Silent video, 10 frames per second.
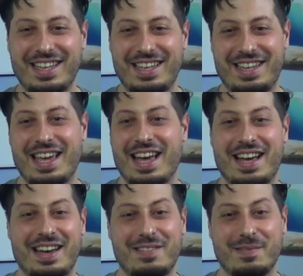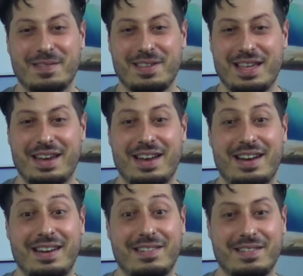Yeah,
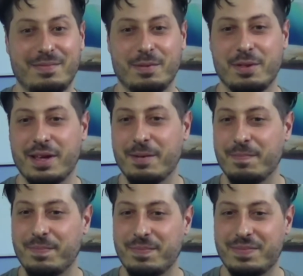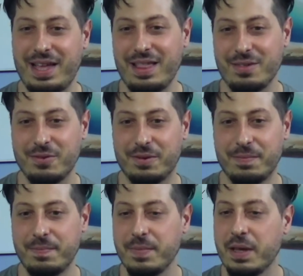100%. That's cool.
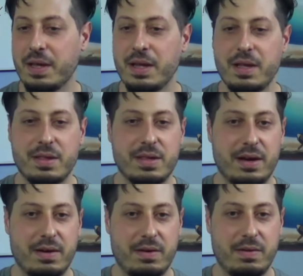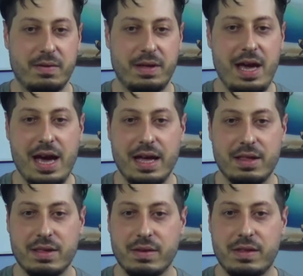So yeah,
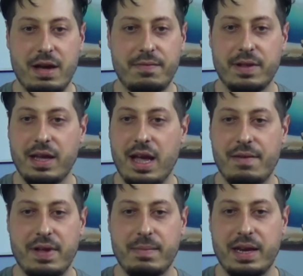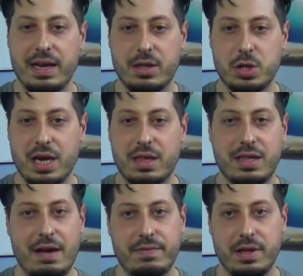so definitely, if anybody gets a chance,
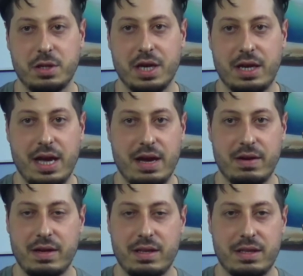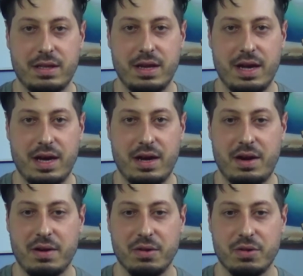definitely check out
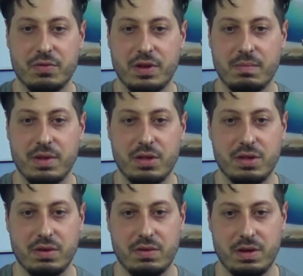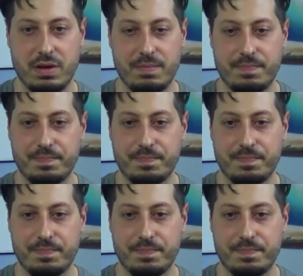Harl's stream. So good.